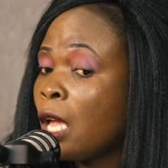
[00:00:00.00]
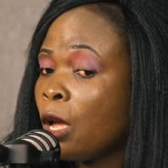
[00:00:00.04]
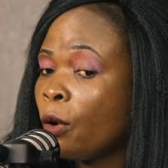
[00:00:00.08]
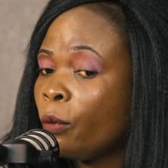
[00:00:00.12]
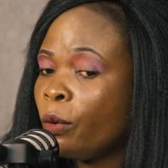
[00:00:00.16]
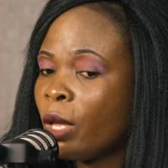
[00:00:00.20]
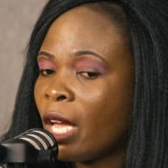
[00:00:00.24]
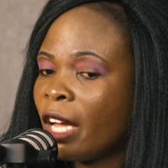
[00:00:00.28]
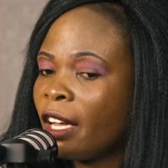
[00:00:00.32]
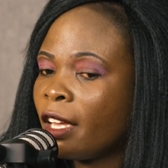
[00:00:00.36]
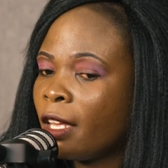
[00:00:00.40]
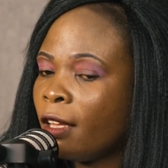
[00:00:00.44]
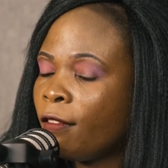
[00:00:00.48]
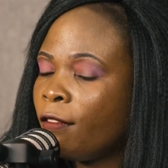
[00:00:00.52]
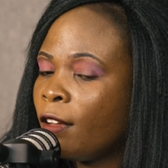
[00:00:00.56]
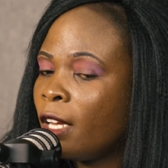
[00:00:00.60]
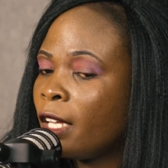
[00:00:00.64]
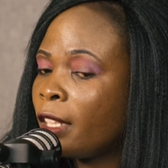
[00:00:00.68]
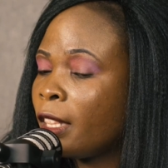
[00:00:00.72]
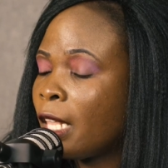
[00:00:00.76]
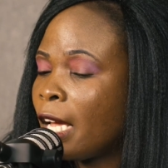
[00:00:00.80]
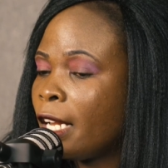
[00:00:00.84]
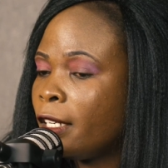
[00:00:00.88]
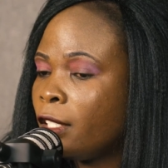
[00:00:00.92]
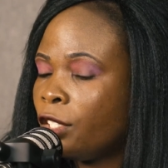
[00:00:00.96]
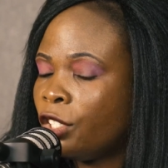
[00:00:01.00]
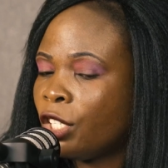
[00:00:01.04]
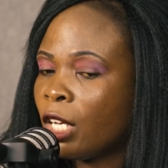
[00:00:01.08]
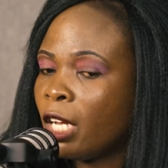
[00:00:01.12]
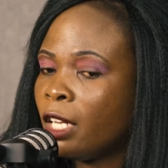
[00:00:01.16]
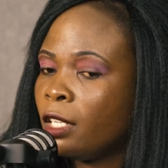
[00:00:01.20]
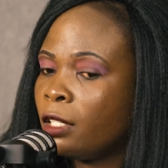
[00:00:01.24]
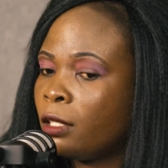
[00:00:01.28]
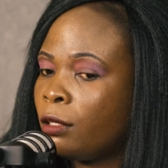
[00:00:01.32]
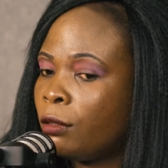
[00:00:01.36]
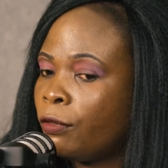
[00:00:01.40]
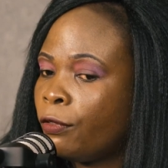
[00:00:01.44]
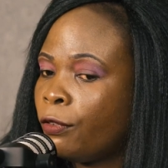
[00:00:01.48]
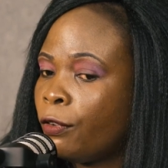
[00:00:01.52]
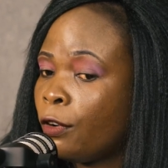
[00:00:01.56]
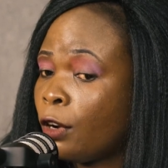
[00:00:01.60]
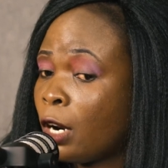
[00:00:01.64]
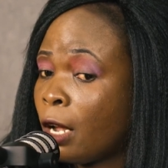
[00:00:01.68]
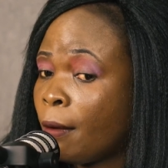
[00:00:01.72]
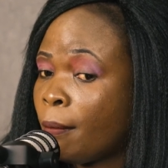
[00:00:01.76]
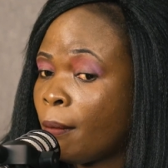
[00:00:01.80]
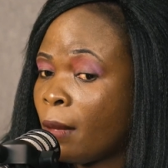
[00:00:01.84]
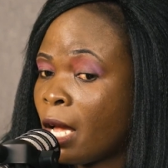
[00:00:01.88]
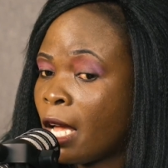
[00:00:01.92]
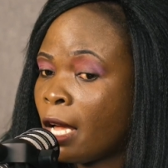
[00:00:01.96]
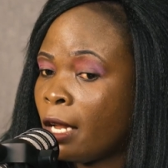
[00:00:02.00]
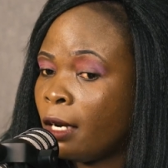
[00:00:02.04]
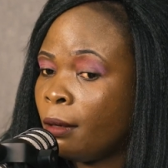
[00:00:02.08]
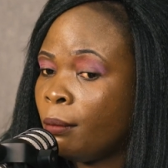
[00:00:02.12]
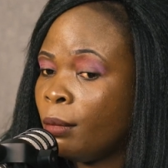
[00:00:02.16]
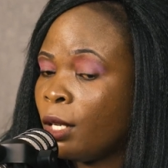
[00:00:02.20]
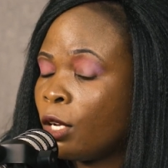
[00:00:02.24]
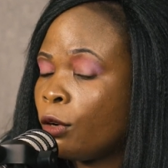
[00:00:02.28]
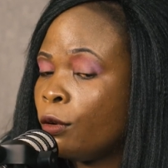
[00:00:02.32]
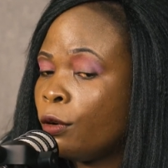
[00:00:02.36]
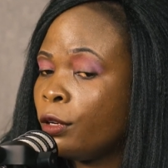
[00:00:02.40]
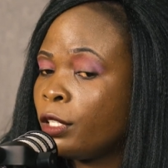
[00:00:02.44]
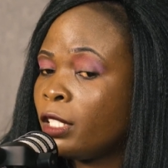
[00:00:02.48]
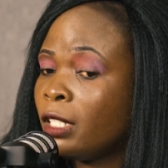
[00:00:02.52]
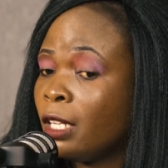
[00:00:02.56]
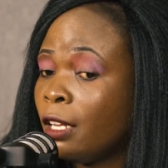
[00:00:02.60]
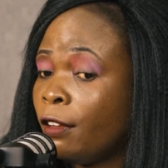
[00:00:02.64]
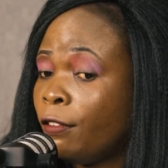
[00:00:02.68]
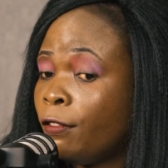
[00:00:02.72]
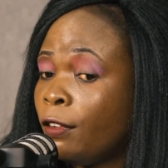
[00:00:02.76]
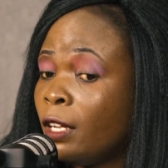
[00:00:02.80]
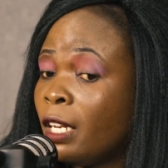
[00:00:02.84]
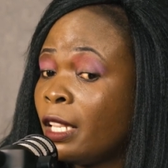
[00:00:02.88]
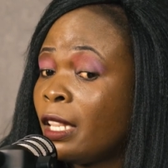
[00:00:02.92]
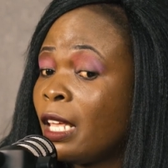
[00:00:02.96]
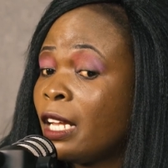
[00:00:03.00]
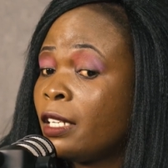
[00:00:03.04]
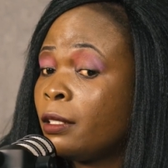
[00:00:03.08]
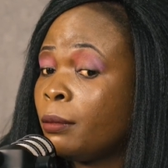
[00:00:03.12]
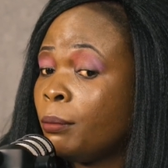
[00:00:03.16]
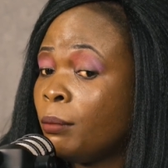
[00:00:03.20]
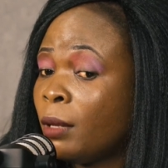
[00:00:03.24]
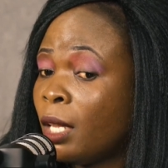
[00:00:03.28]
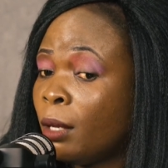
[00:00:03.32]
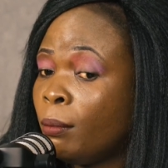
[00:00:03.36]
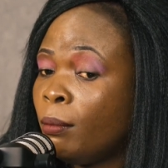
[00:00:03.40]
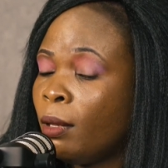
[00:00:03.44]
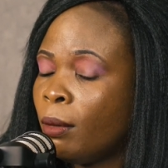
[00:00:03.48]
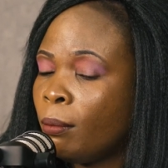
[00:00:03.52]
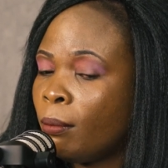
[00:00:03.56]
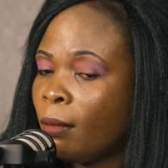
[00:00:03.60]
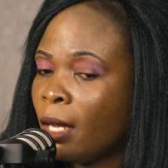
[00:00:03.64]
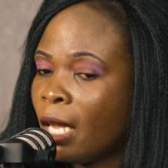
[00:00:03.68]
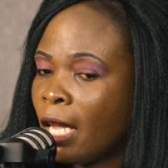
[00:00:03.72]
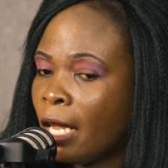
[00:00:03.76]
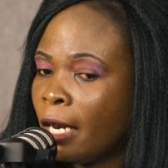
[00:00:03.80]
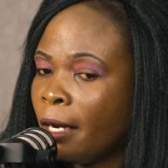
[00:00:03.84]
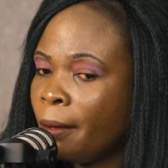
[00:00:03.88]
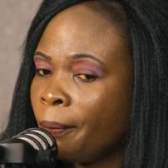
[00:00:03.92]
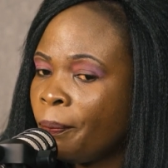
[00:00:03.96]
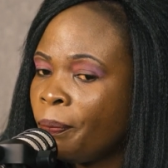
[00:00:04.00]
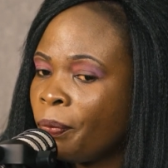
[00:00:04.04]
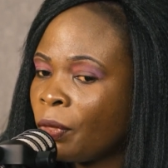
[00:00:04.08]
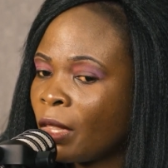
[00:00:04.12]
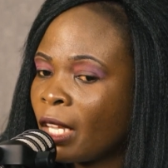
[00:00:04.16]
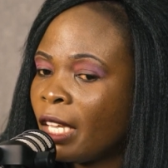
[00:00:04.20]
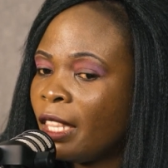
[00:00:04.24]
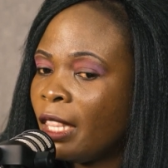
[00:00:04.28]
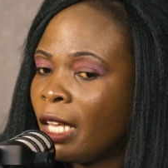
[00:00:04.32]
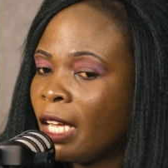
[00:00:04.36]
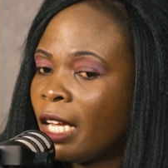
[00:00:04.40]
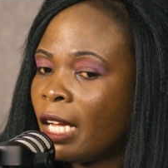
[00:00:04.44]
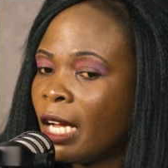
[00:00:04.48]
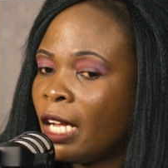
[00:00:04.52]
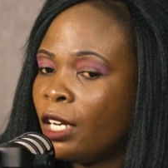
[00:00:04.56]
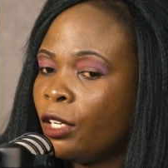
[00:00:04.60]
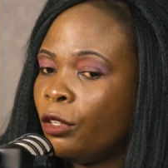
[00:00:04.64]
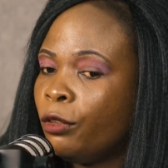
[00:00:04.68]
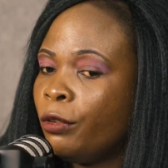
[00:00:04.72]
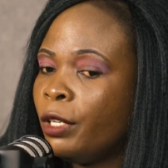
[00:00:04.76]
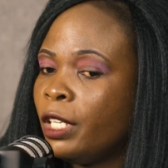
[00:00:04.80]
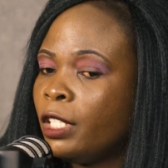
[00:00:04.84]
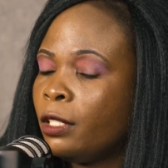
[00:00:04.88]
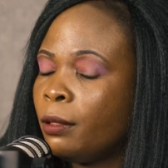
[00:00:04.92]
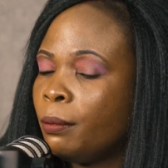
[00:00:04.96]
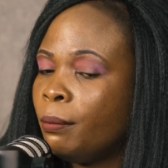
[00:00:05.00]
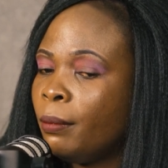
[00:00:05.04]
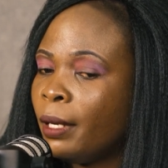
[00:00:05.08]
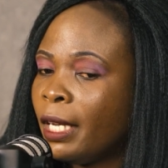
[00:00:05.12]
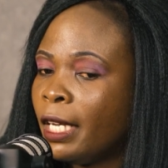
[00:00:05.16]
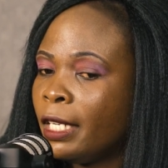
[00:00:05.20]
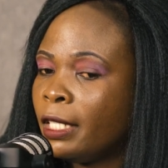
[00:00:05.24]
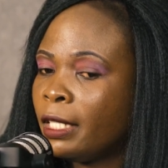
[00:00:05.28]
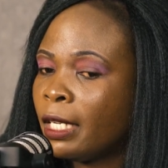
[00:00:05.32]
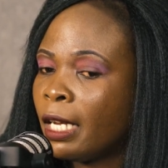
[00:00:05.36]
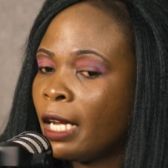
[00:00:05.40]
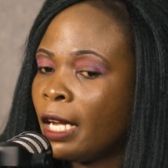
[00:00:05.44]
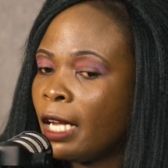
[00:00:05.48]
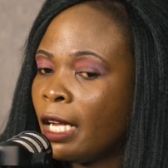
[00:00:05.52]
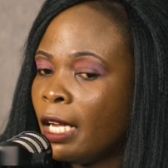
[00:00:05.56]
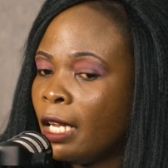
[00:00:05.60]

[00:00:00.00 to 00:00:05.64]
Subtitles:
we are giving that chance for a man because they feel that maybe men, they can do it better.